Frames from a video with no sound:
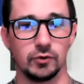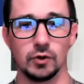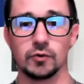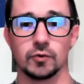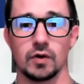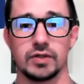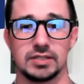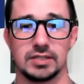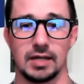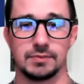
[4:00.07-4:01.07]
go through all these
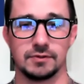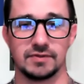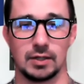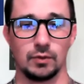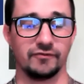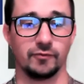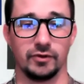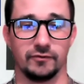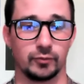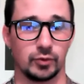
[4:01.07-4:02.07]
steps of saying
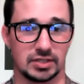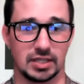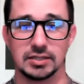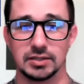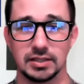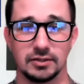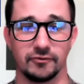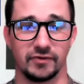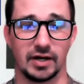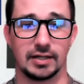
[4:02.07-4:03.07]
we've precisely
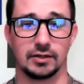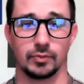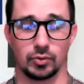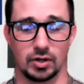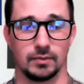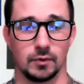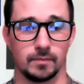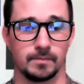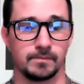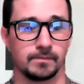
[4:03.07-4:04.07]
defined the
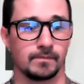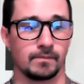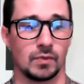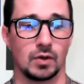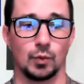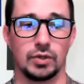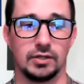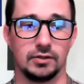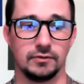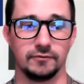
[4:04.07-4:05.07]
problem,
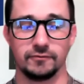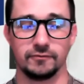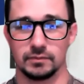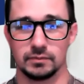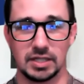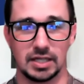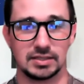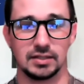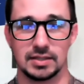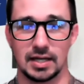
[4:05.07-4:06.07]
we've
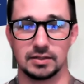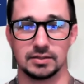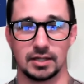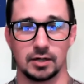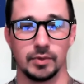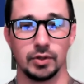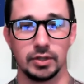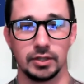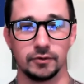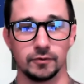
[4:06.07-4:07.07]
tested
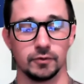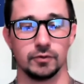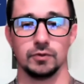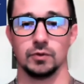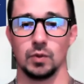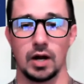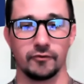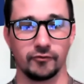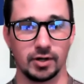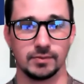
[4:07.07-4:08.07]
desirability through
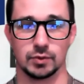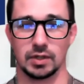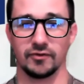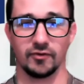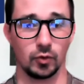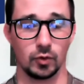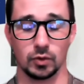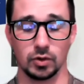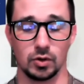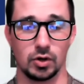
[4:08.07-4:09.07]
wireframes or whatever,
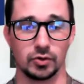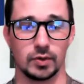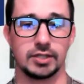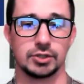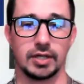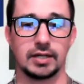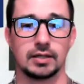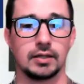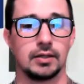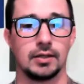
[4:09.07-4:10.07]
we're on the right track.
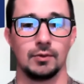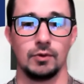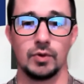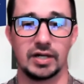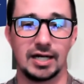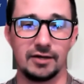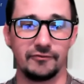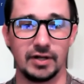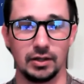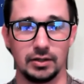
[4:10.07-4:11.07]
We went high
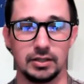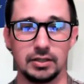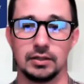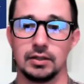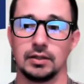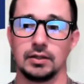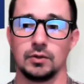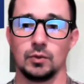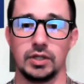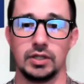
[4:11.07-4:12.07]
fidelity,
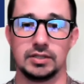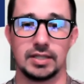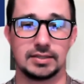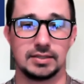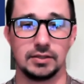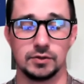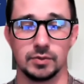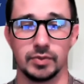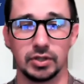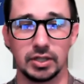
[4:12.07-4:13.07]
we tested
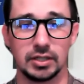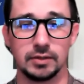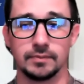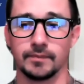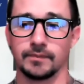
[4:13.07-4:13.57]
usability,